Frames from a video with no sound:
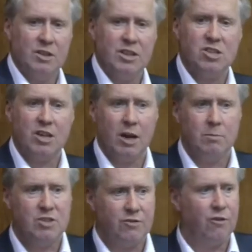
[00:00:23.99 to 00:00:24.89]
And this
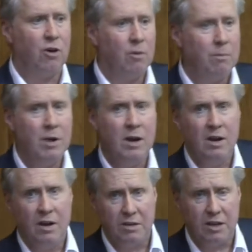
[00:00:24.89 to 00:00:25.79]
comes from
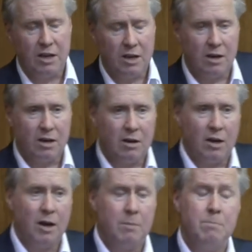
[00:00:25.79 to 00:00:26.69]
the
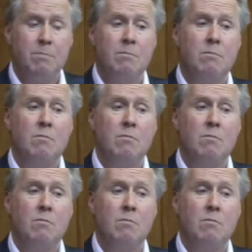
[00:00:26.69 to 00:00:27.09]
um,